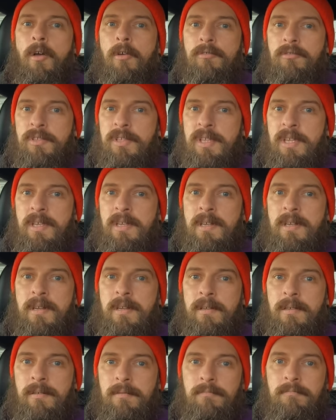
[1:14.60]

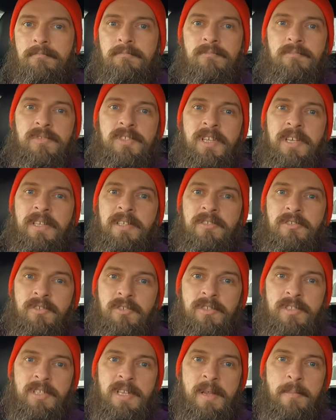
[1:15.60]
until there is
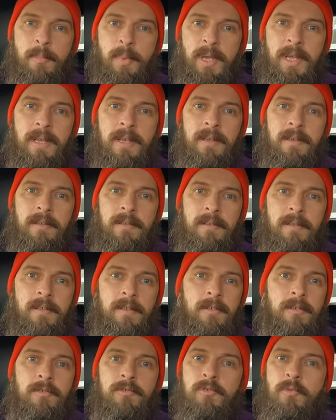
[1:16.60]
slipping,
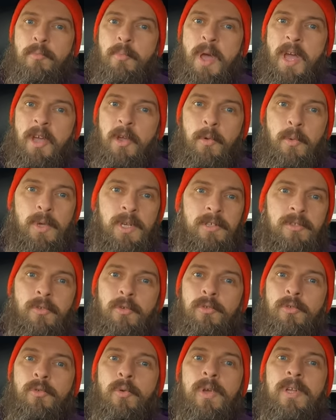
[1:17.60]
the back wheel
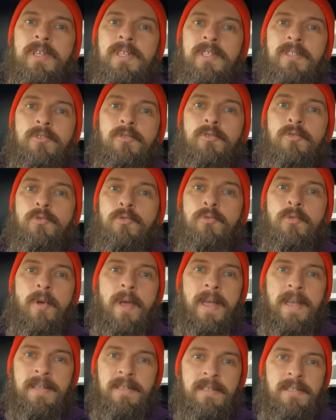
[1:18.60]
don't really do
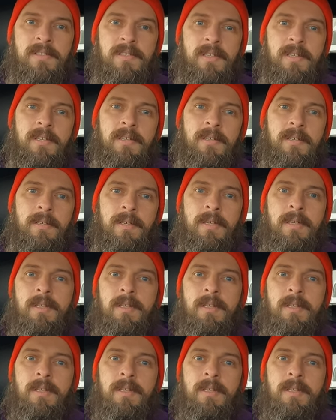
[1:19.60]
anything.